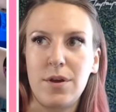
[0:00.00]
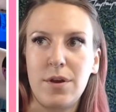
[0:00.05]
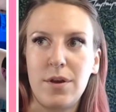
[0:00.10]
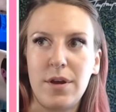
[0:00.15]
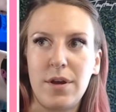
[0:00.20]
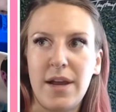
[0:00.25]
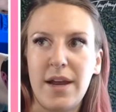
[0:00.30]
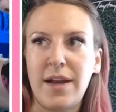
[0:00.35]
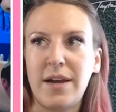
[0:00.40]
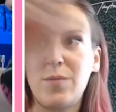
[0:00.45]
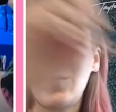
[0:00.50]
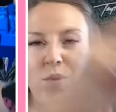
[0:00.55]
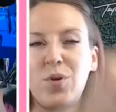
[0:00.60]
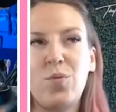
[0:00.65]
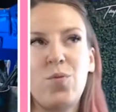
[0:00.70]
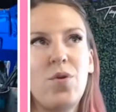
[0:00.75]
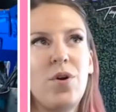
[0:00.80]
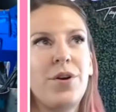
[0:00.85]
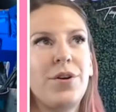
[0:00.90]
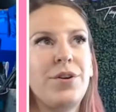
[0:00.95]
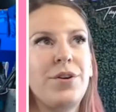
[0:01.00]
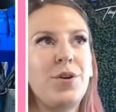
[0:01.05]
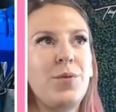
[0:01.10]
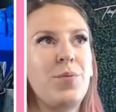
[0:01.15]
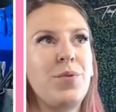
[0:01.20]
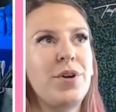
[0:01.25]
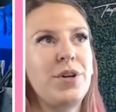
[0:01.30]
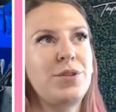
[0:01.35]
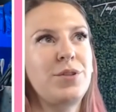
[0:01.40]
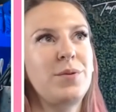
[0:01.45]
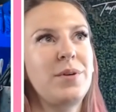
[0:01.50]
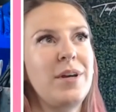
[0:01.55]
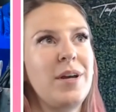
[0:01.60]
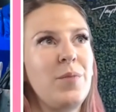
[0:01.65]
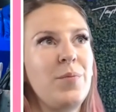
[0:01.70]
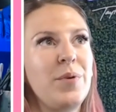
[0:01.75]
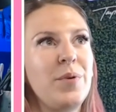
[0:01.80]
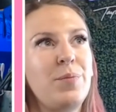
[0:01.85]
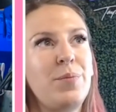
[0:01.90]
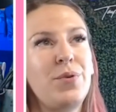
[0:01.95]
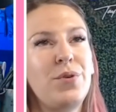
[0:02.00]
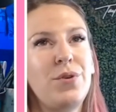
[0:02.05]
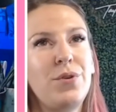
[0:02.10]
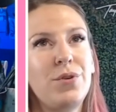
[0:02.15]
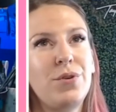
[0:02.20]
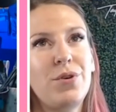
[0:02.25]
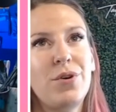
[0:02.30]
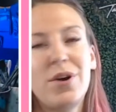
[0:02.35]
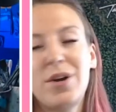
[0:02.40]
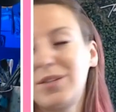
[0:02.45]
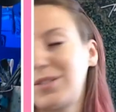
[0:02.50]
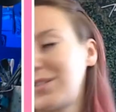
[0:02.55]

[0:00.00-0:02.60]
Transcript: Adding more water to your brush will help it pull across a